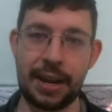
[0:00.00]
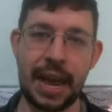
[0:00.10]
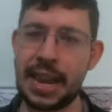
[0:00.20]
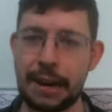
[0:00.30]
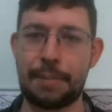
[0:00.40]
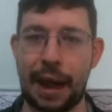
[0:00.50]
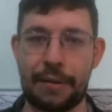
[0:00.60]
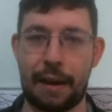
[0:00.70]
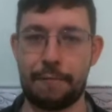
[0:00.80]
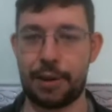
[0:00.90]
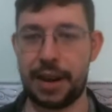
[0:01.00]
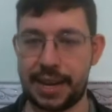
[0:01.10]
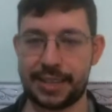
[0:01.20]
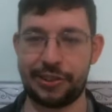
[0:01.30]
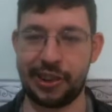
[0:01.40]
I think that Black would have pretty
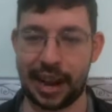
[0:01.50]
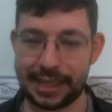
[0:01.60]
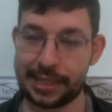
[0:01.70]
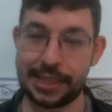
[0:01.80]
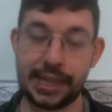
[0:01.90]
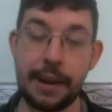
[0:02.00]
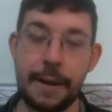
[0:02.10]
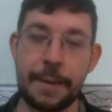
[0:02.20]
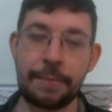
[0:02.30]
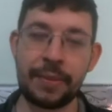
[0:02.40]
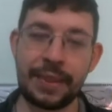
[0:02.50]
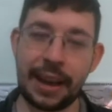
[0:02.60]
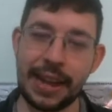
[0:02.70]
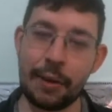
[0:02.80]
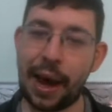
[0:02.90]
decent chances. Now,
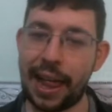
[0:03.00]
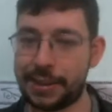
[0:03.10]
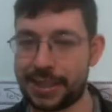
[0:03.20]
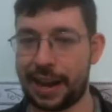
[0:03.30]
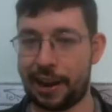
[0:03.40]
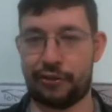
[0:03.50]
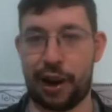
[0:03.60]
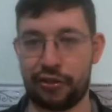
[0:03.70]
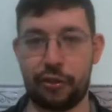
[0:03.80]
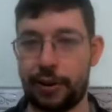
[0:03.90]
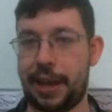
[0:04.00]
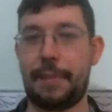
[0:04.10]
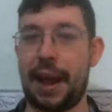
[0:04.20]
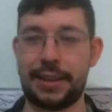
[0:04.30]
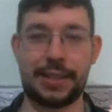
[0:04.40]
yeah, while I was kind of trash-talking
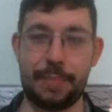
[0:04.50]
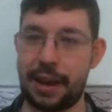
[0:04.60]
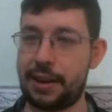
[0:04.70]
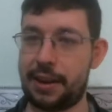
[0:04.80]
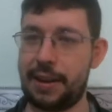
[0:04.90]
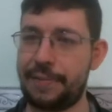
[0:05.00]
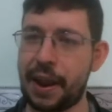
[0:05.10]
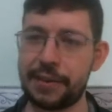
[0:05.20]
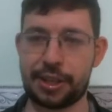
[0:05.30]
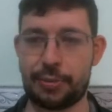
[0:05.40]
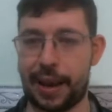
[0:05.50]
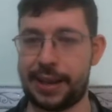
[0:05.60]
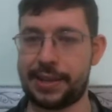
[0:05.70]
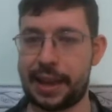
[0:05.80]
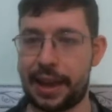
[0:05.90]
Magnus a bit, to be fair, his queen
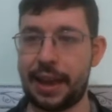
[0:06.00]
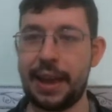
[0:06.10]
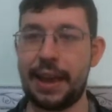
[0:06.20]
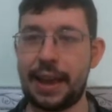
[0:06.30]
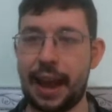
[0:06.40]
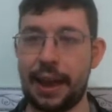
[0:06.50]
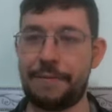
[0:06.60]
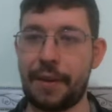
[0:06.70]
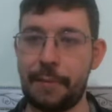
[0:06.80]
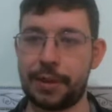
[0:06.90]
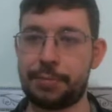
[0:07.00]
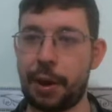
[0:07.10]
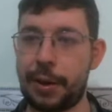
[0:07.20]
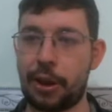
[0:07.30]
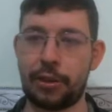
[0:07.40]
to A5 move is
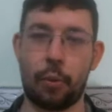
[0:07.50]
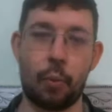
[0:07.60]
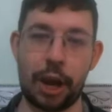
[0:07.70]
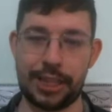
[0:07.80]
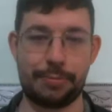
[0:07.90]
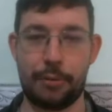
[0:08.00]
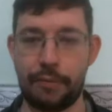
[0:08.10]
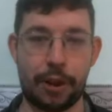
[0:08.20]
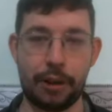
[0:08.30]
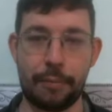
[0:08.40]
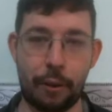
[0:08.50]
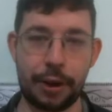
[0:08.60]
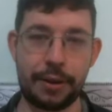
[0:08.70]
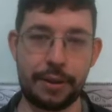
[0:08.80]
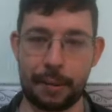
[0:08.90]
probably not the worst move on the
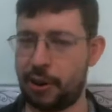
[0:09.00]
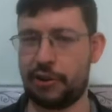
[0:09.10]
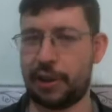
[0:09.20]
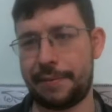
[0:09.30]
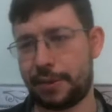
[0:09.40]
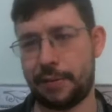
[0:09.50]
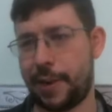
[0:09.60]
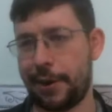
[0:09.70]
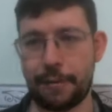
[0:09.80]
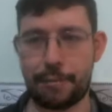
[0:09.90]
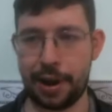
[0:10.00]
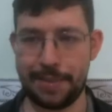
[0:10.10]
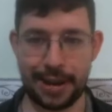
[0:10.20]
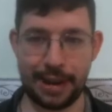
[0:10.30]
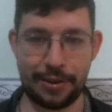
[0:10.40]
board. I mean, he could have left the queen on pre,
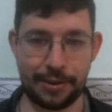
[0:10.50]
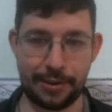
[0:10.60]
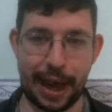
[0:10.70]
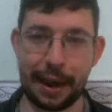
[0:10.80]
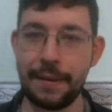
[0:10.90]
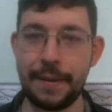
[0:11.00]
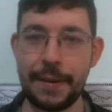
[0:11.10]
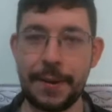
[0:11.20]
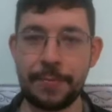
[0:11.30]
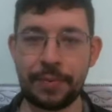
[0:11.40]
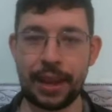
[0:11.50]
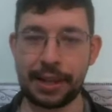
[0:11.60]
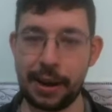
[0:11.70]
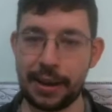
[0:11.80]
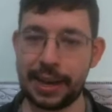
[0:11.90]
but he didn't do that.
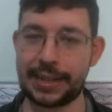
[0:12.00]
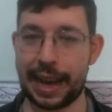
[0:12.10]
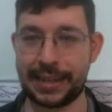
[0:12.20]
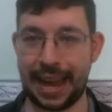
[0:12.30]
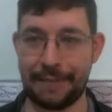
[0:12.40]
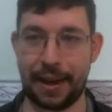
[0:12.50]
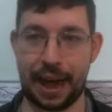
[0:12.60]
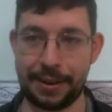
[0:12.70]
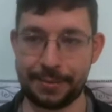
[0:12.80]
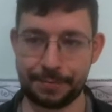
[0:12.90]
So we had Knight takes F8.